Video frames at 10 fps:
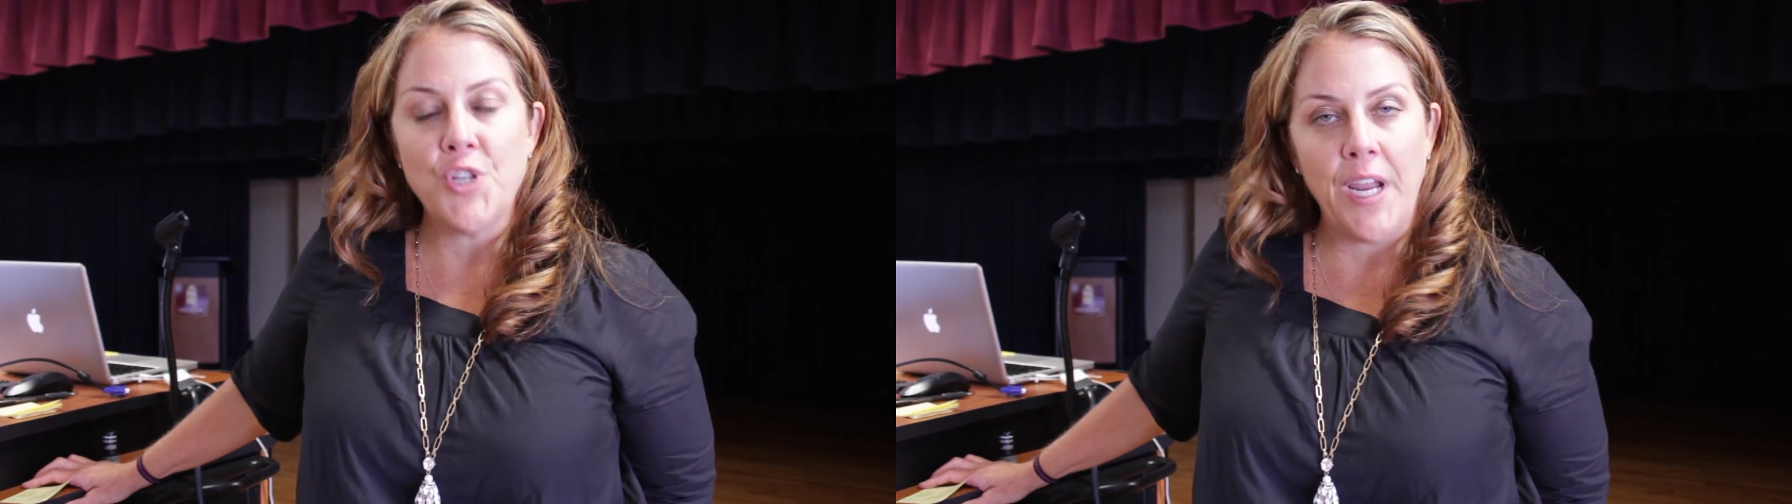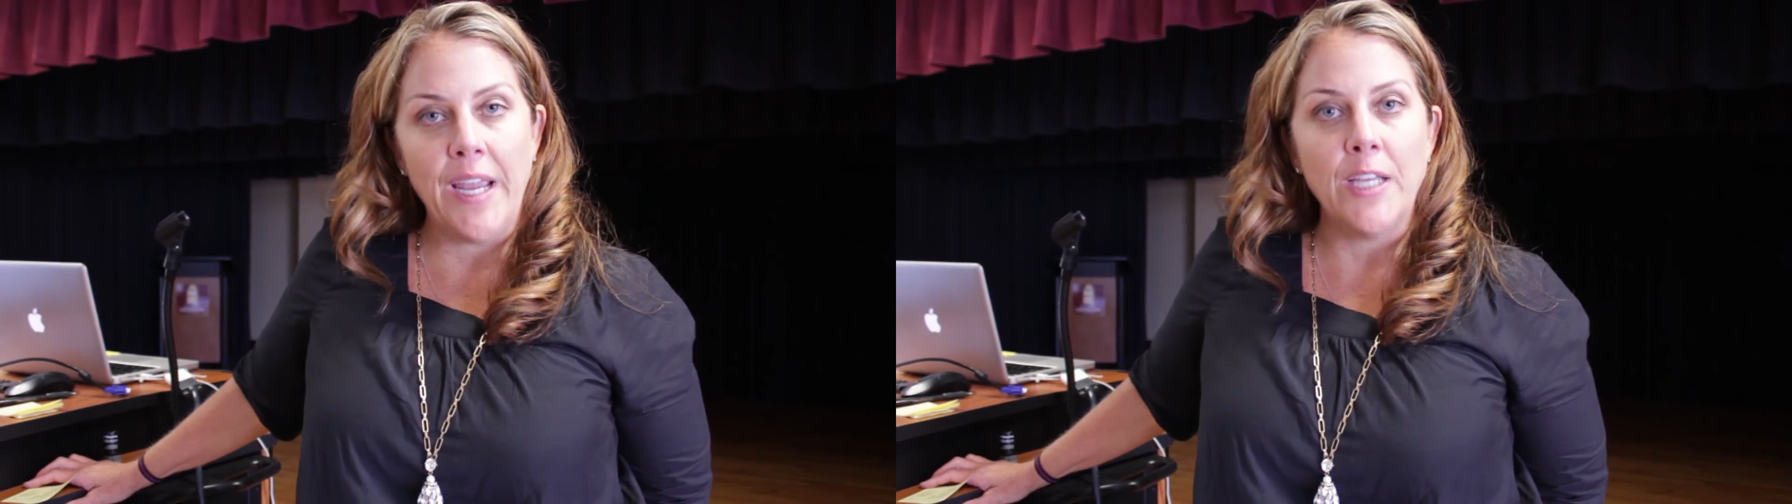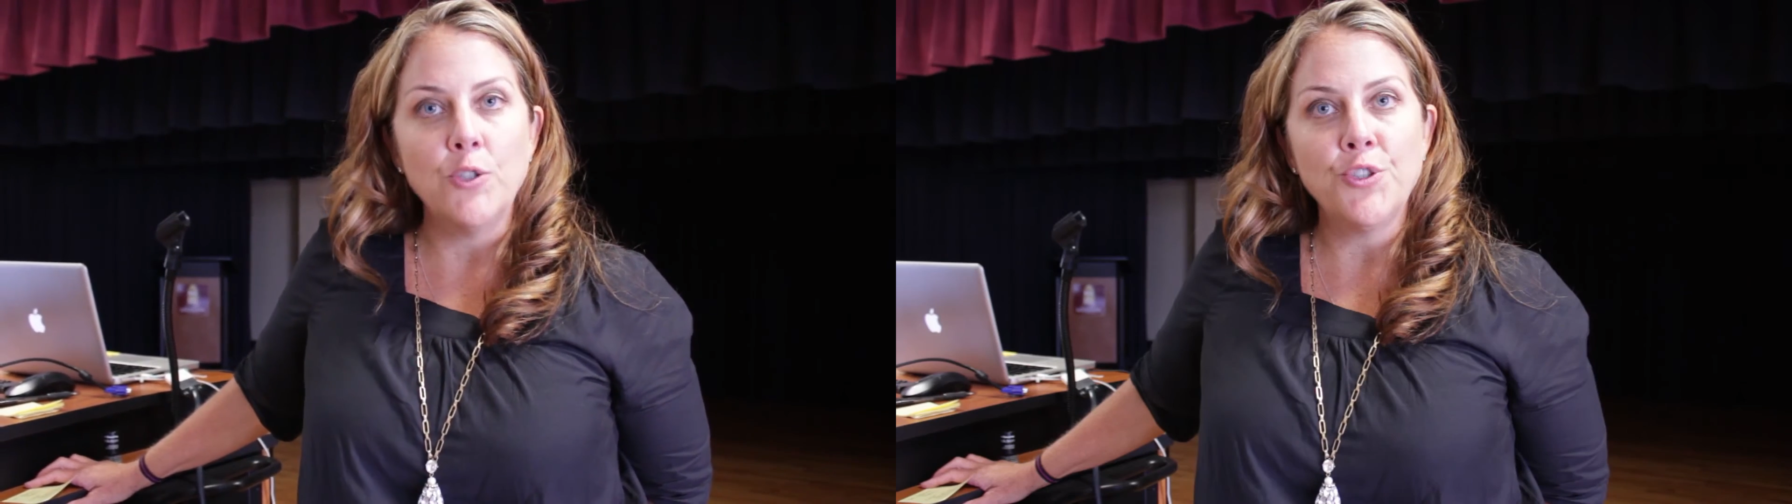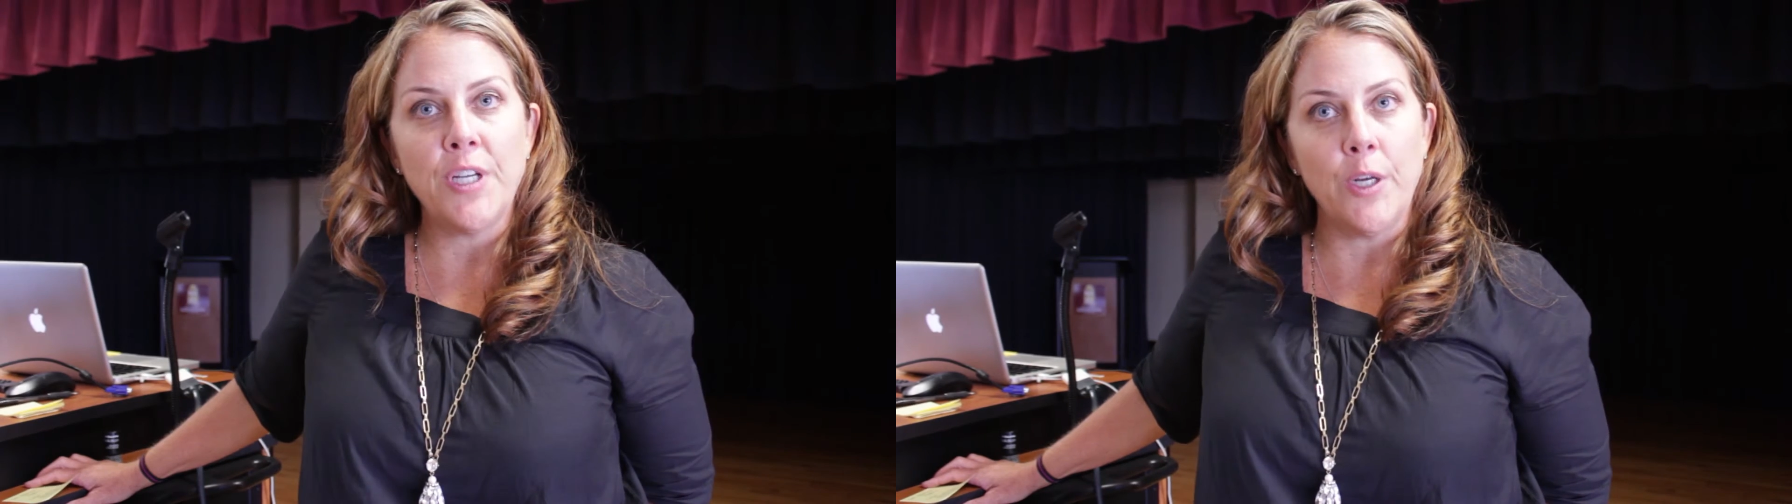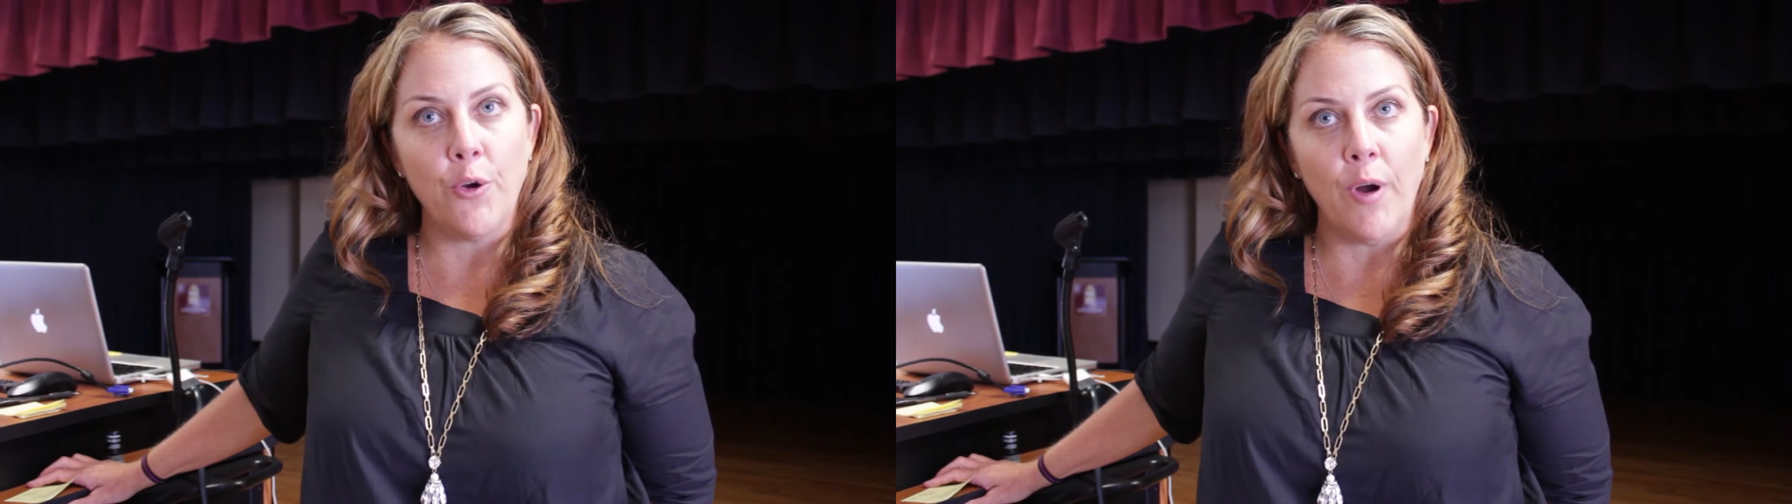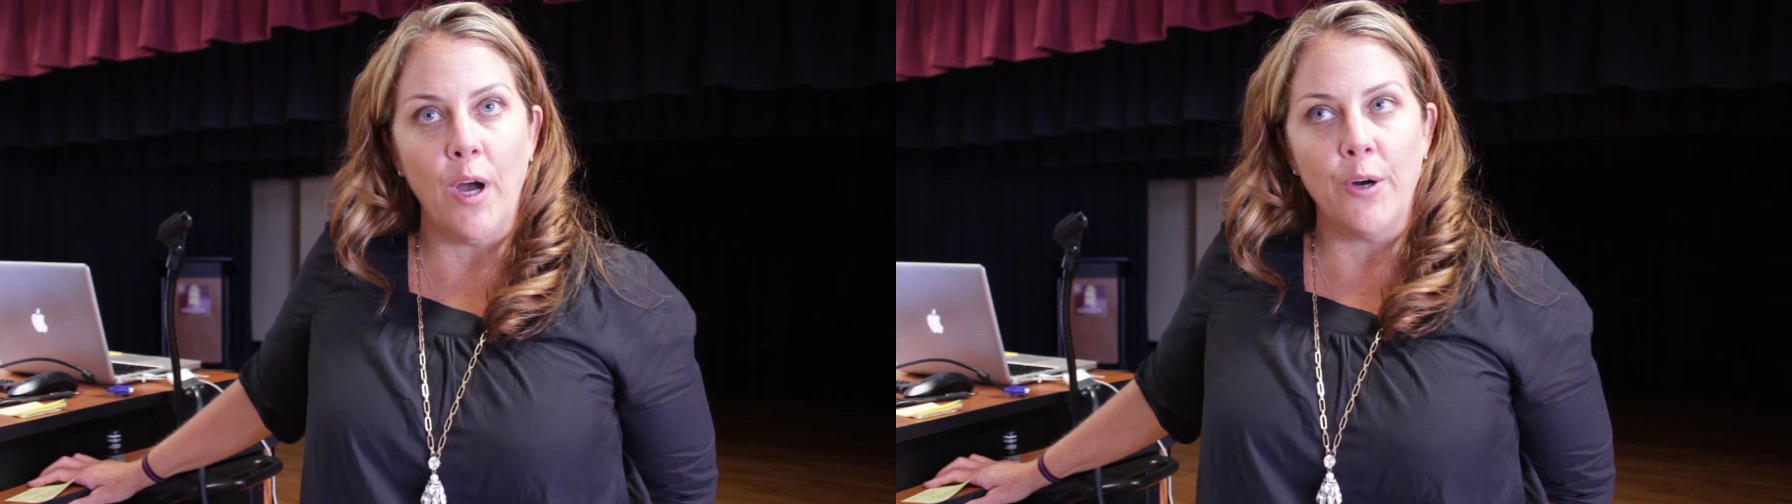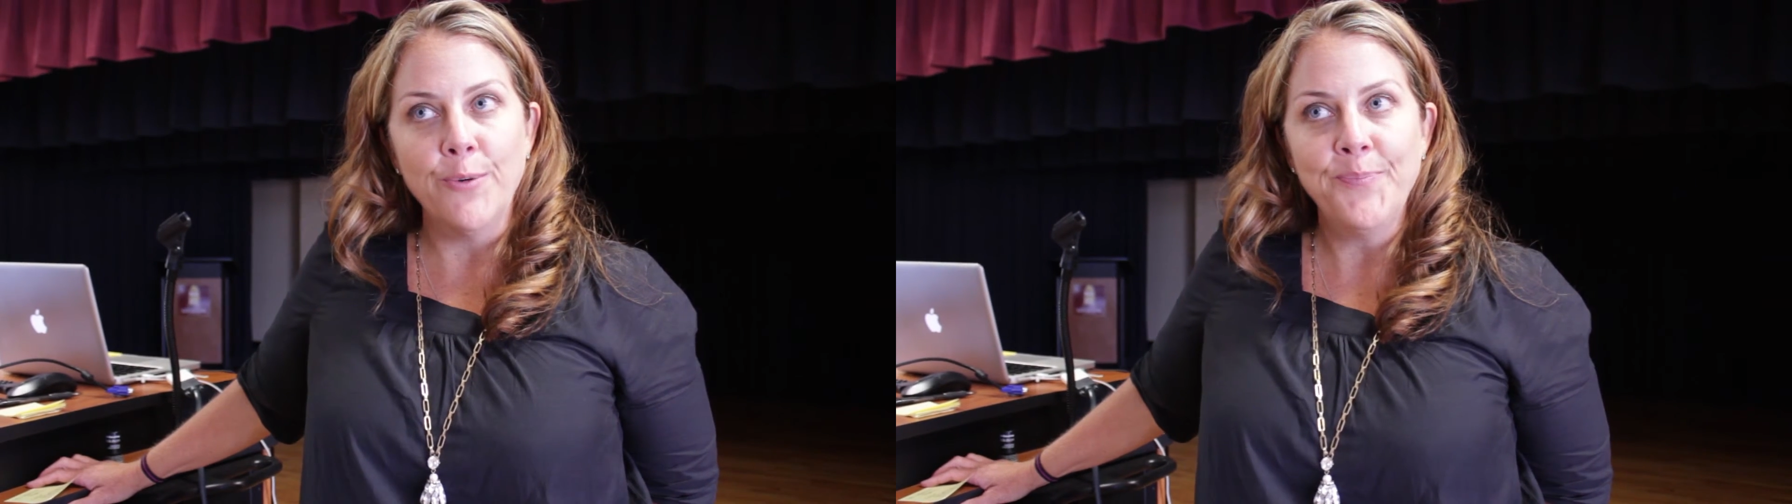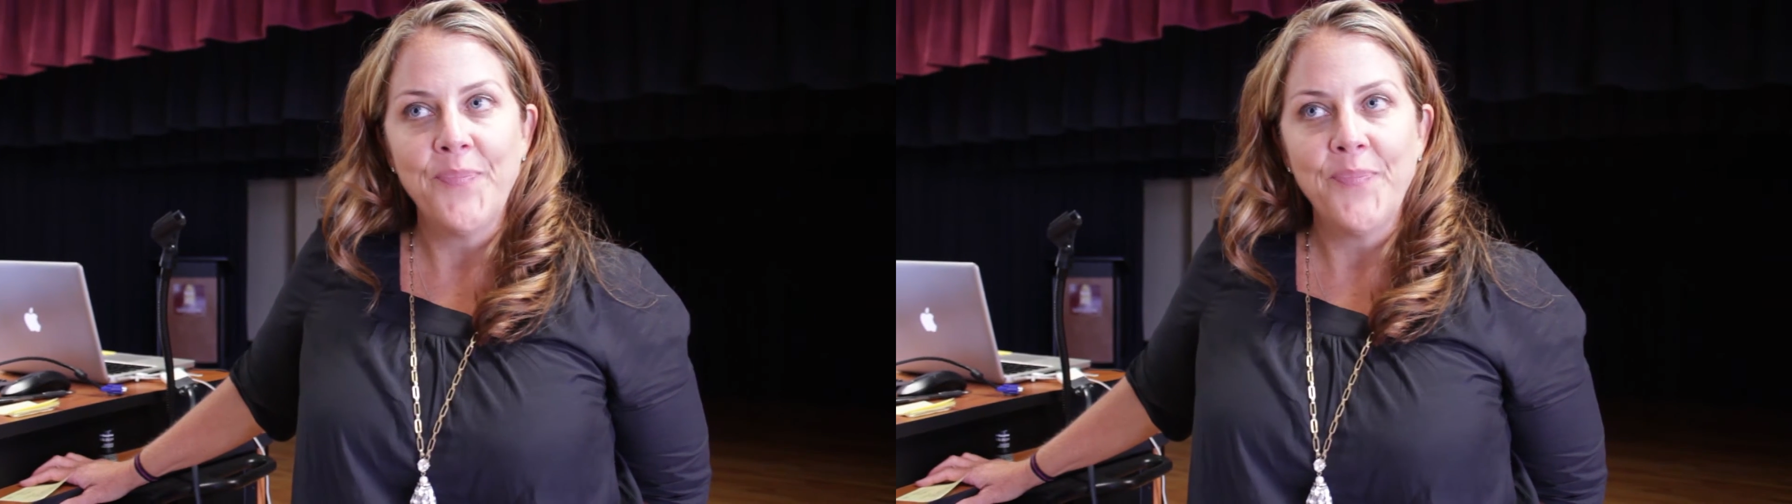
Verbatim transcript: change and grow.